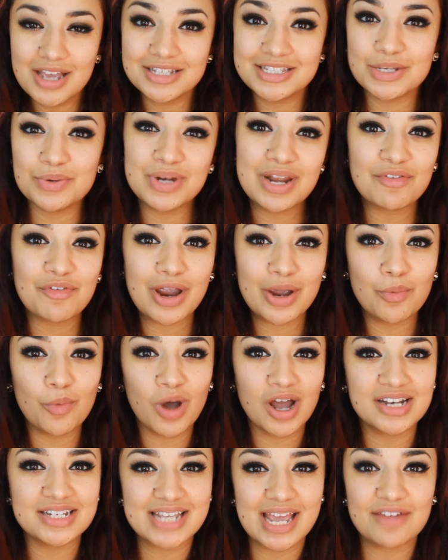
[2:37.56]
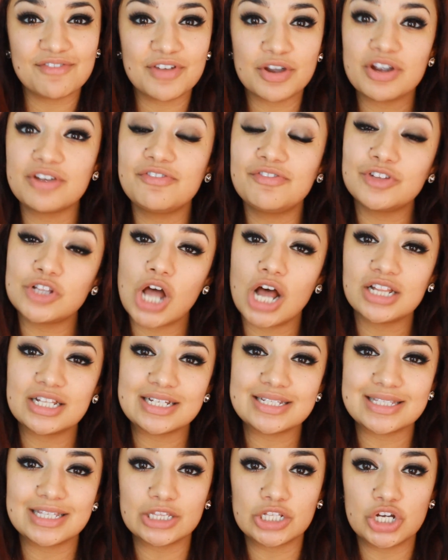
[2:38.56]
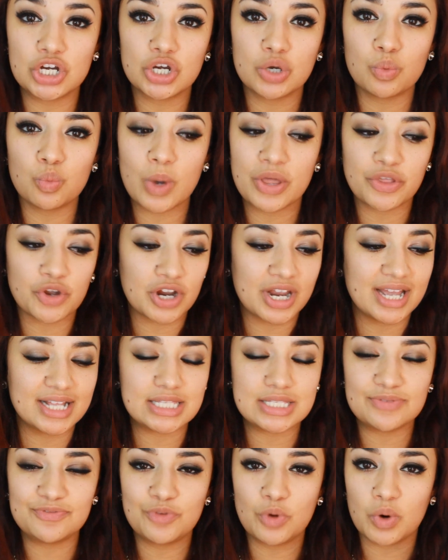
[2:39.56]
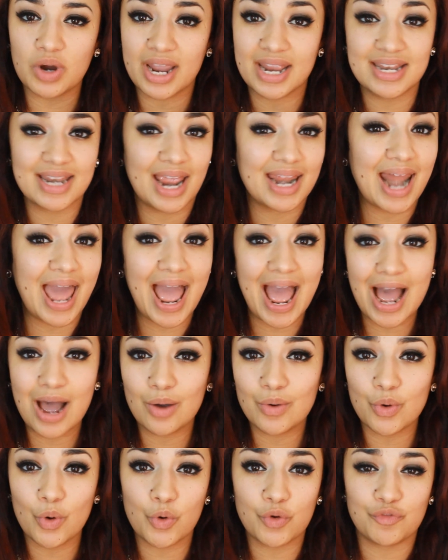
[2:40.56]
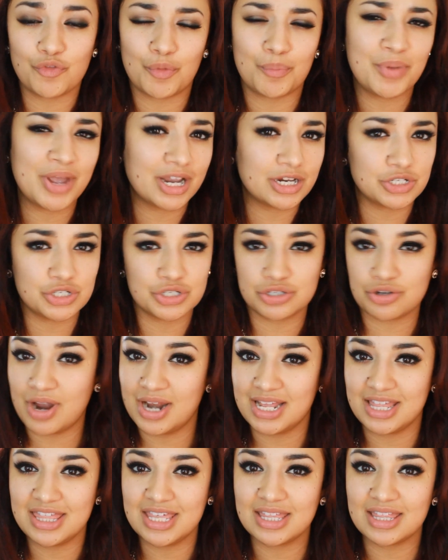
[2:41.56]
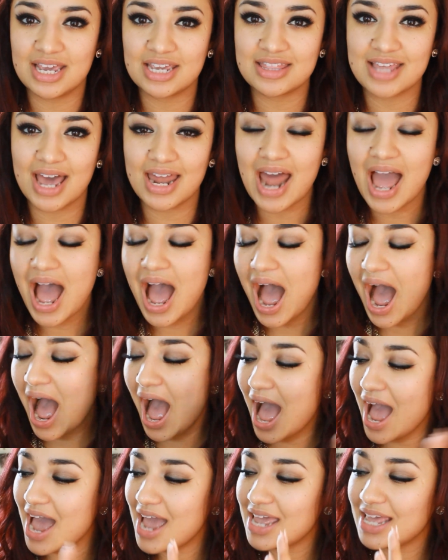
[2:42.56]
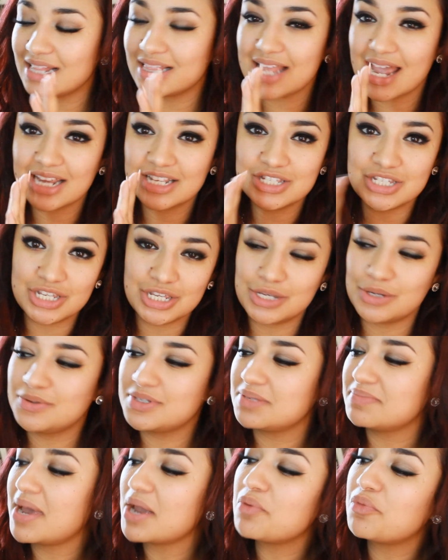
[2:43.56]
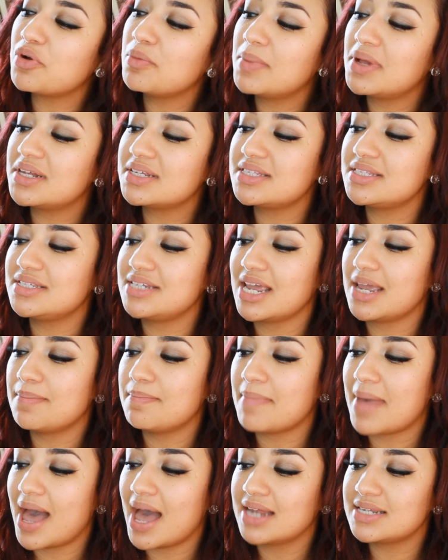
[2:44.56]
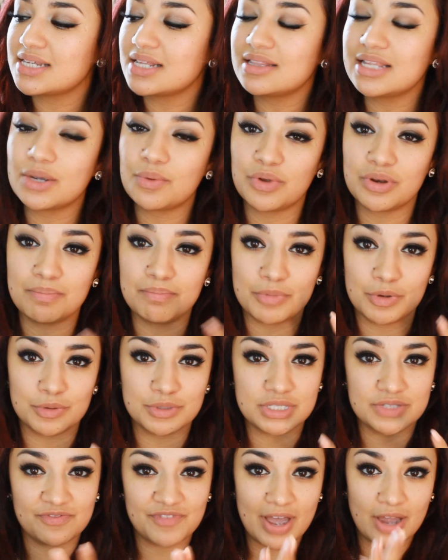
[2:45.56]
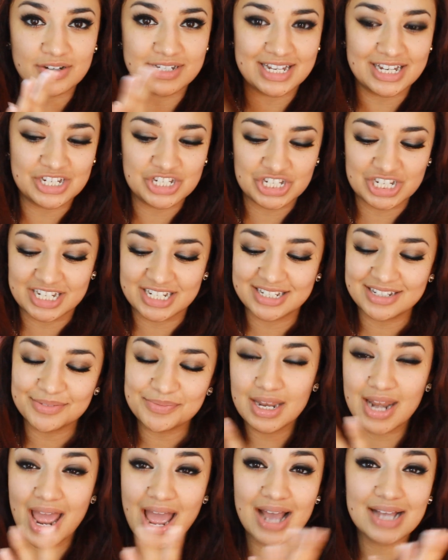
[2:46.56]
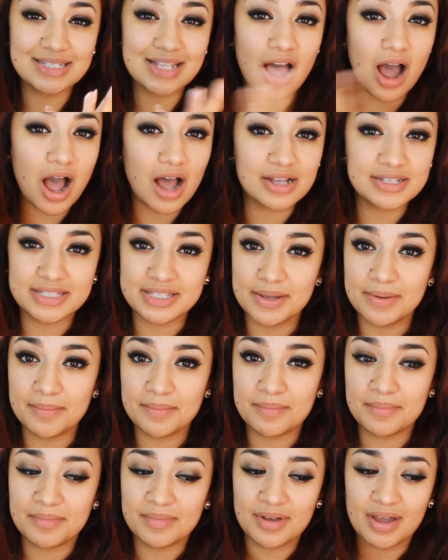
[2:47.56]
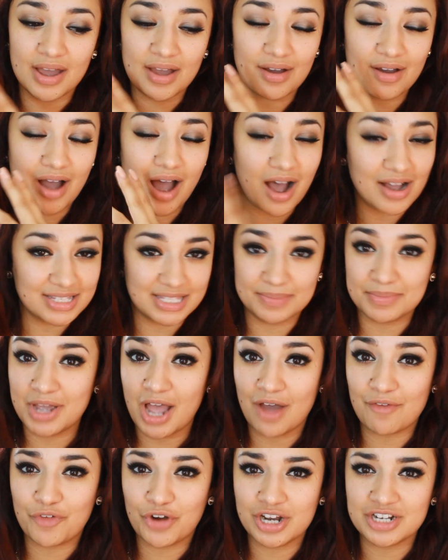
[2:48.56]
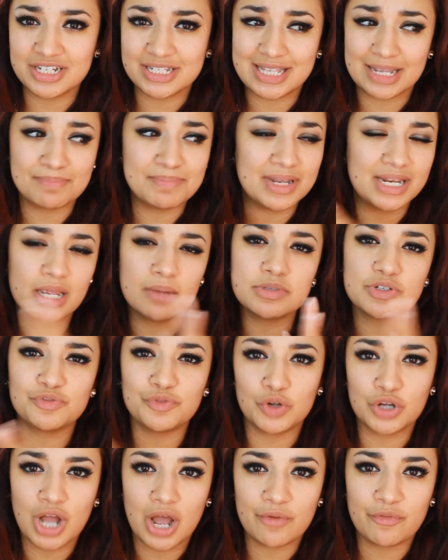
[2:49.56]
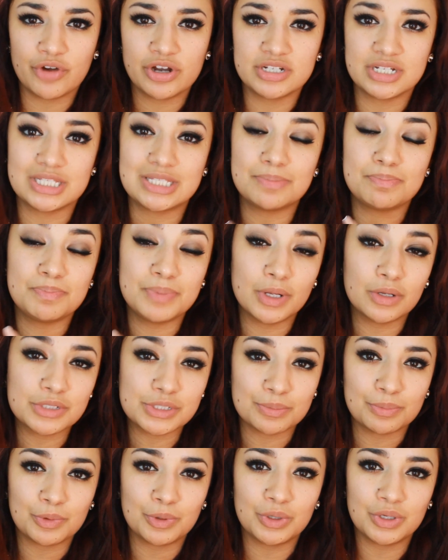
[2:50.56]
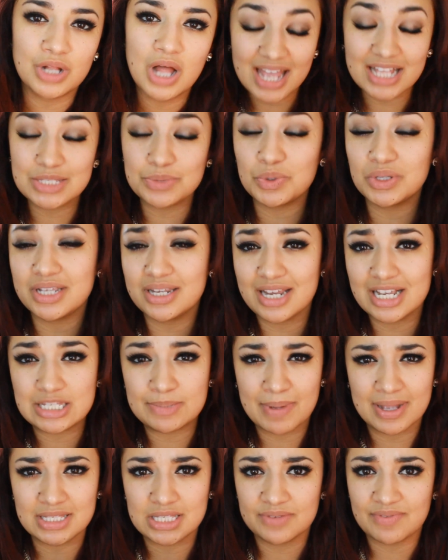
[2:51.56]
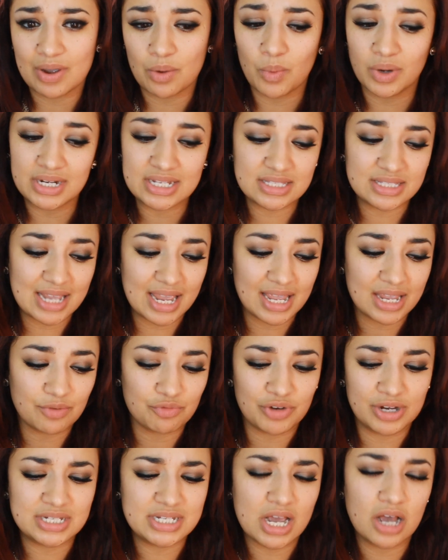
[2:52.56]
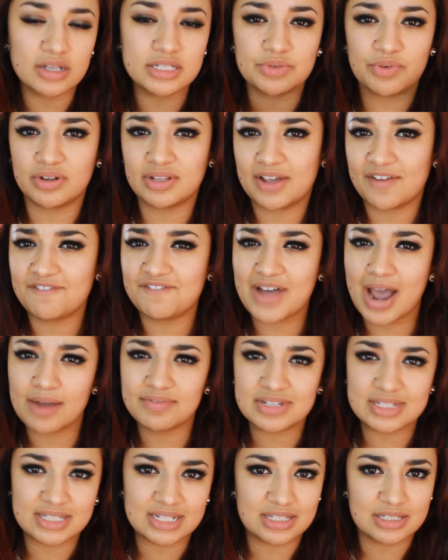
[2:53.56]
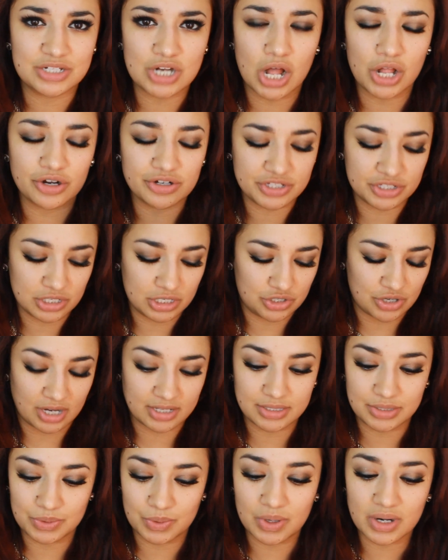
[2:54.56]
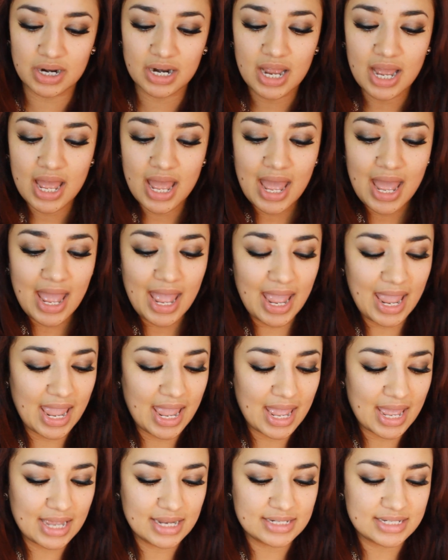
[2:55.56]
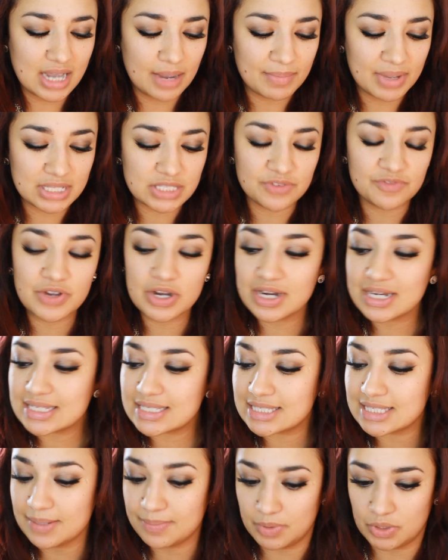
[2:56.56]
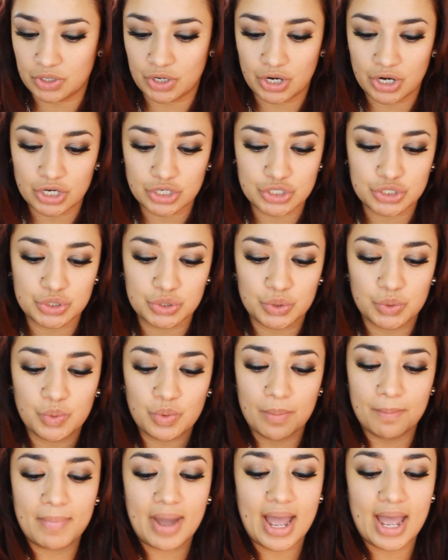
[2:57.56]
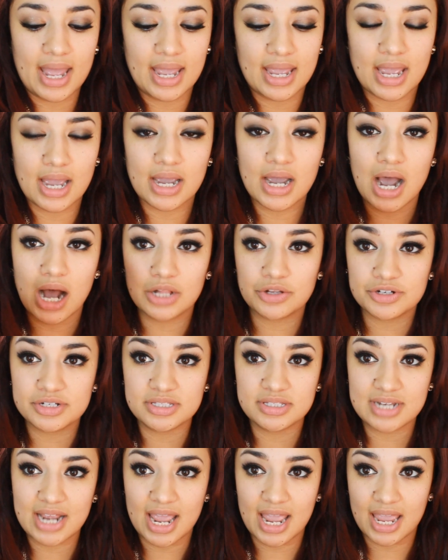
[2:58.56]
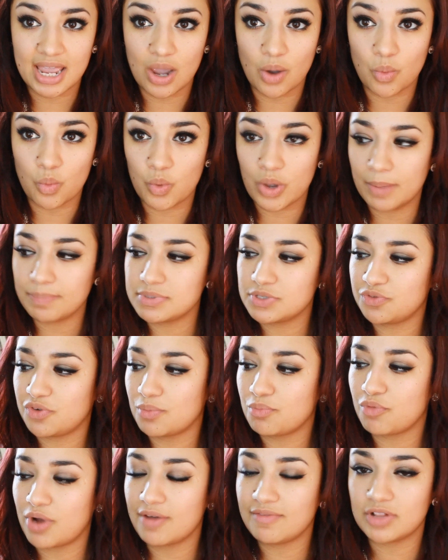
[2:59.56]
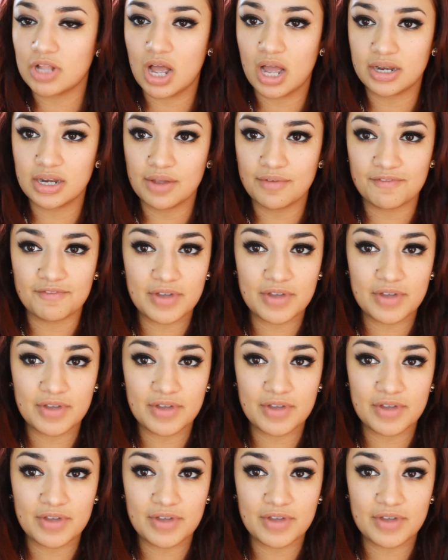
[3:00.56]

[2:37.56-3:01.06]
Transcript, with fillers: So whenever I want a very flawless look, whether it's for a night out or for pictures or anything like that, I like to use my Rimmel Stay Matte Liquid Mousse foundation. It has awesome, awesome coverage. It's like medium to full coverage. It's buildable. It's really inexpensive. I want to say it retails around like five to six dollars in the drugstore, and um, it's very similar to my ColorStay Whipped from Revlon.